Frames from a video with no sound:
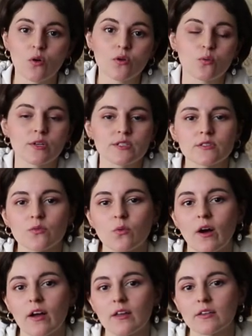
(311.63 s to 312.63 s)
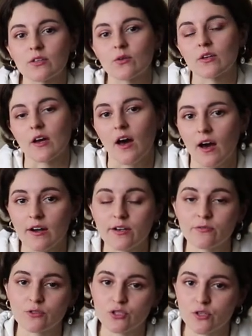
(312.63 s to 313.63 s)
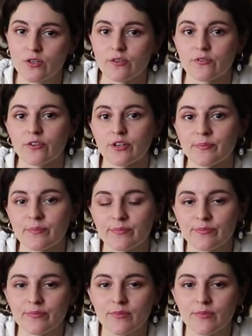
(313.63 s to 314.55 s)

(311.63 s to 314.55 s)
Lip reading: or once in a while you can hire a photographer.